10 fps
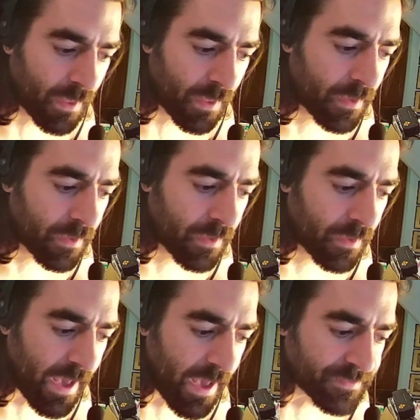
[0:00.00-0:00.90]
Yeah,
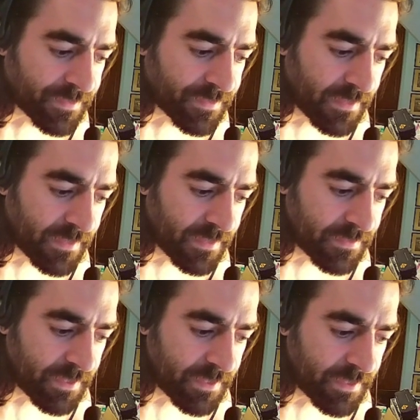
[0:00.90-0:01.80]
as I can see,
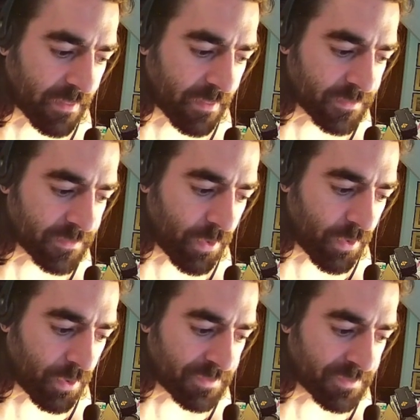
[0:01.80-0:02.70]
like this whole
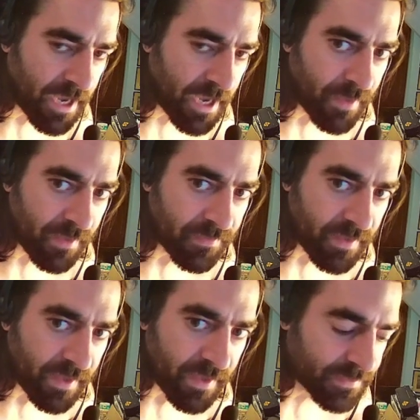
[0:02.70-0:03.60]
side of my
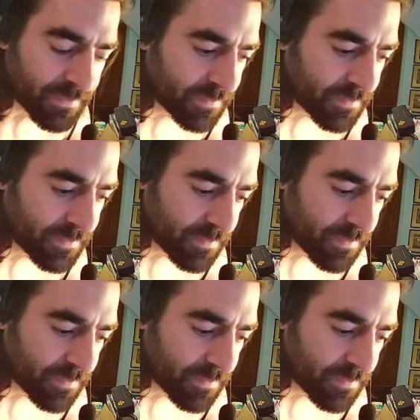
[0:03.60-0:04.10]
face